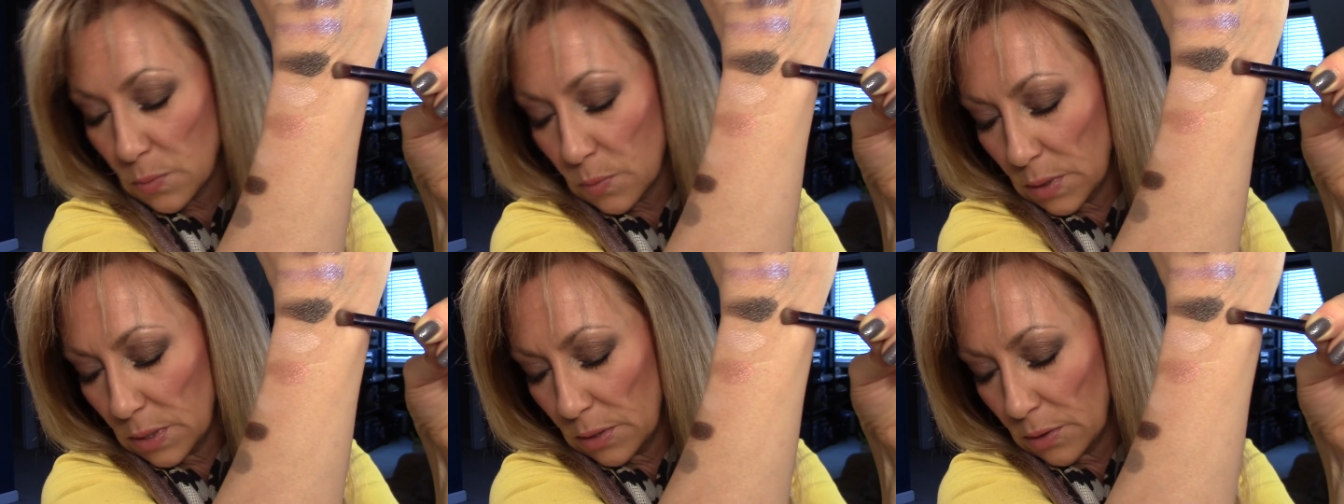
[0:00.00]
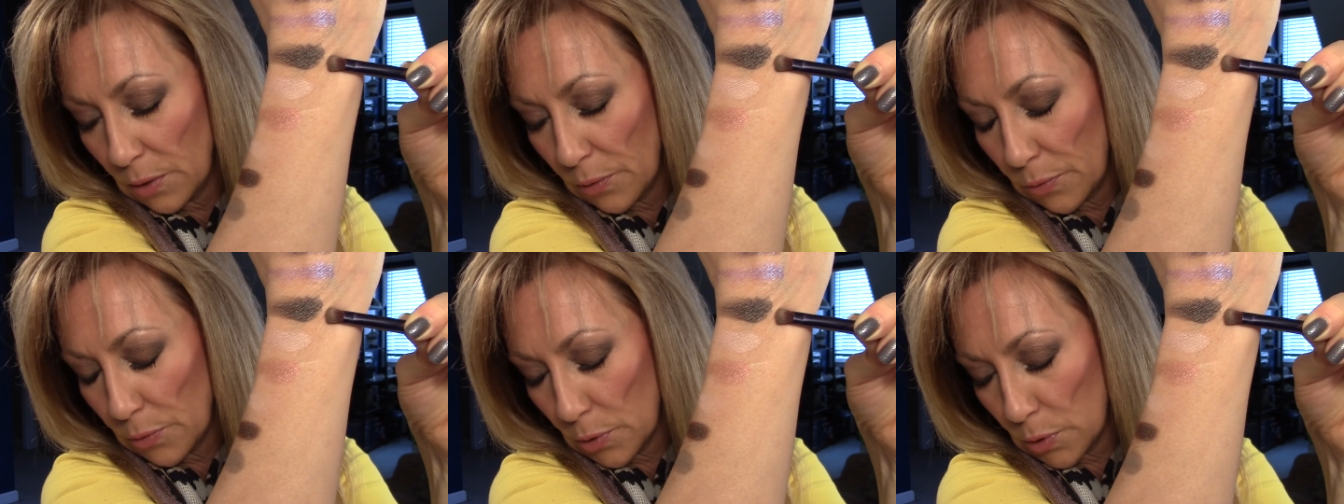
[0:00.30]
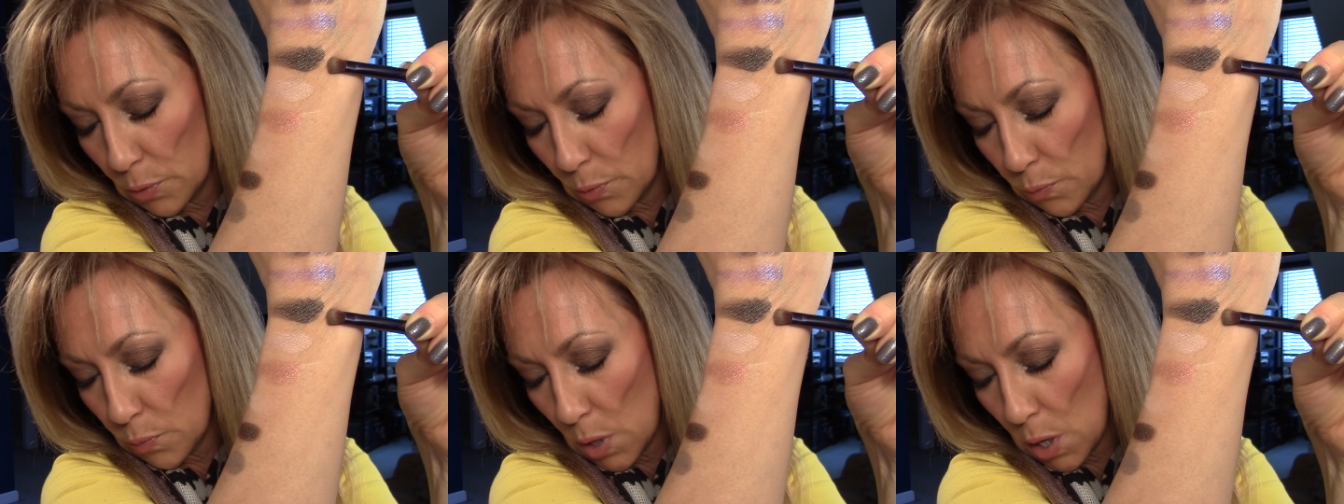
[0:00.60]
one in the
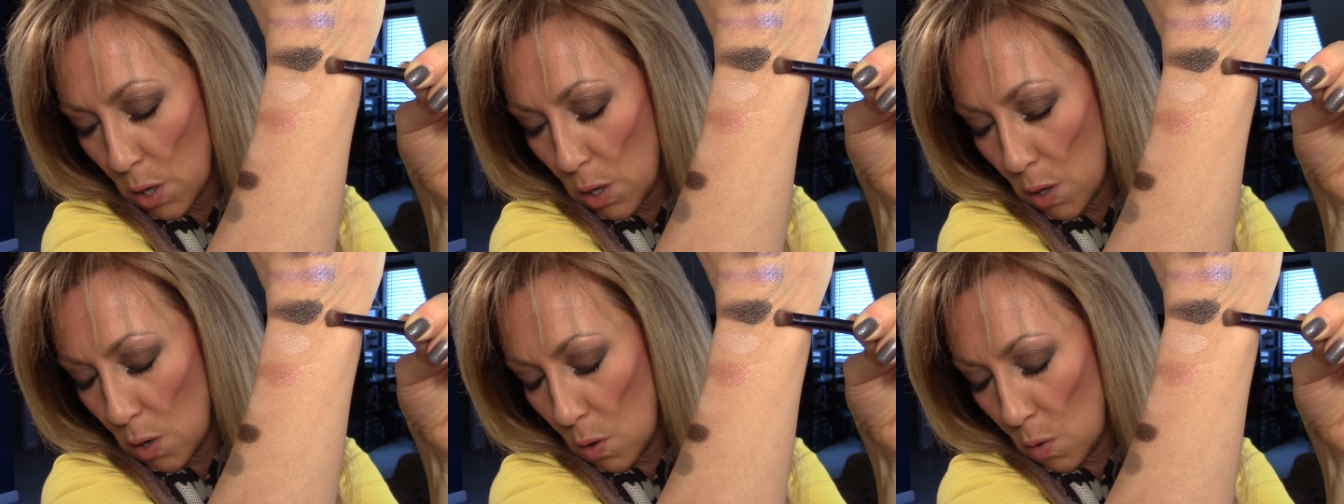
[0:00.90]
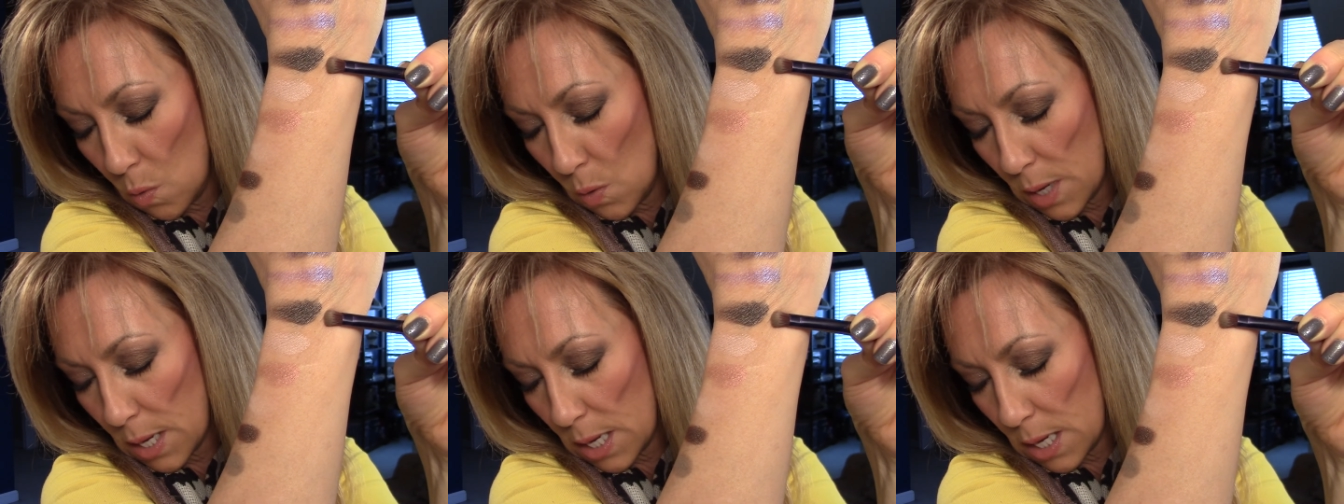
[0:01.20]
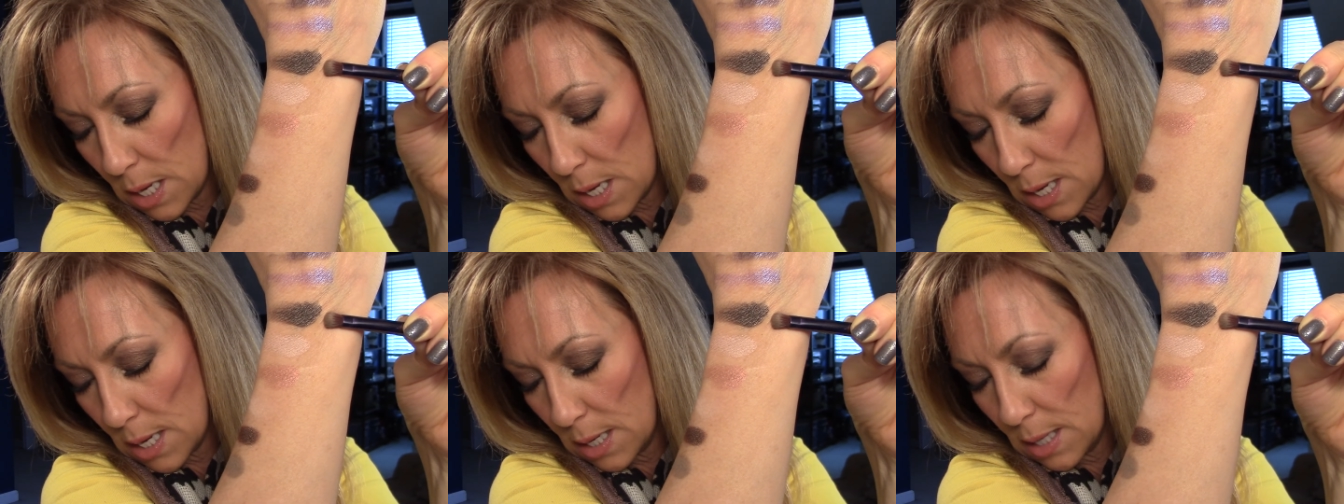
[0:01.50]
third row
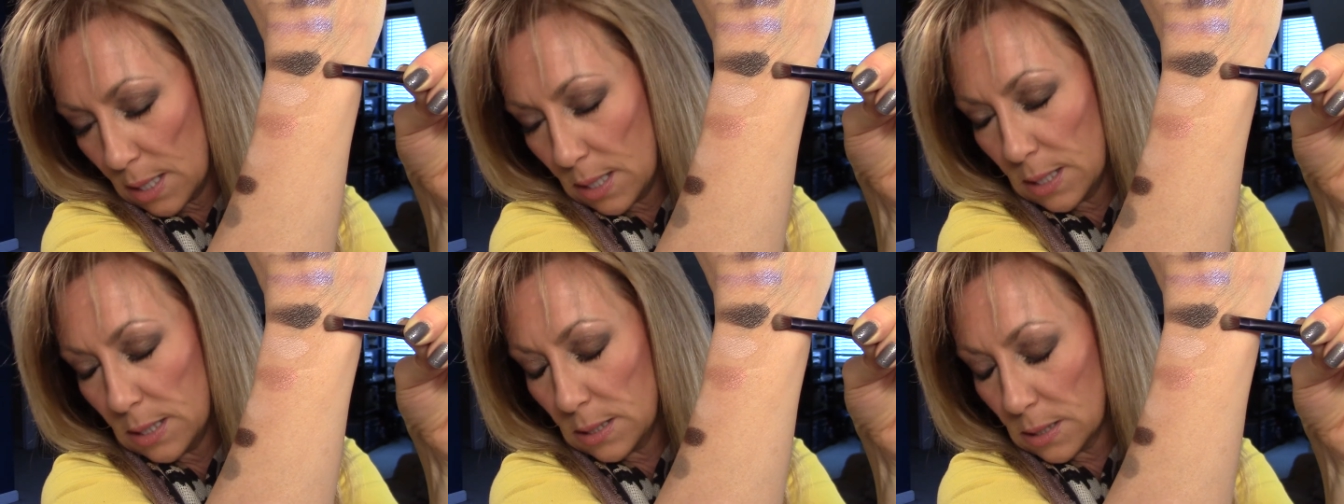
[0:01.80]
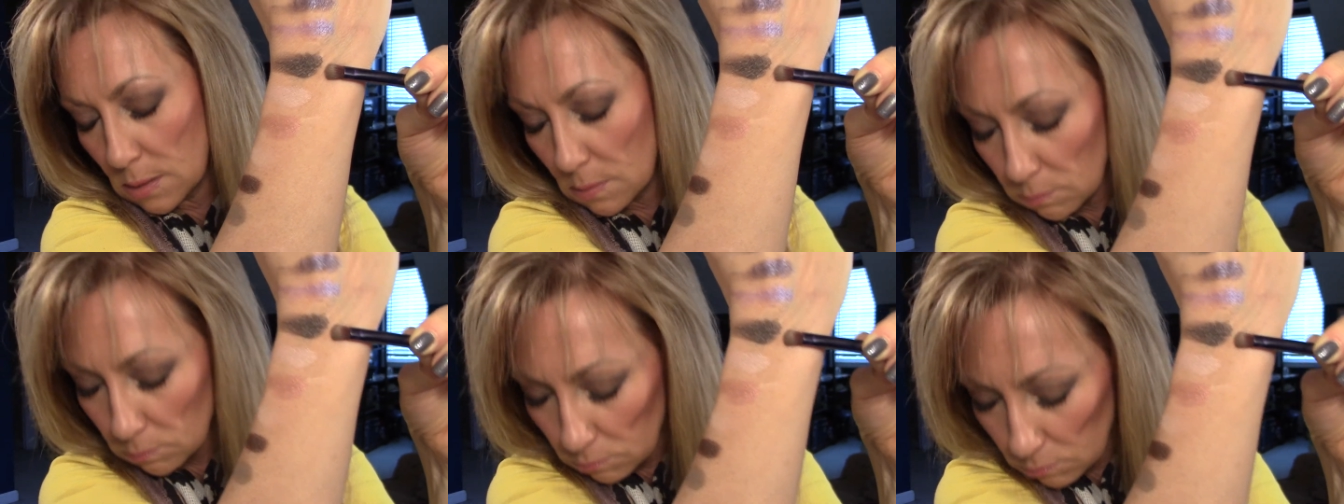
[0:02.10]
is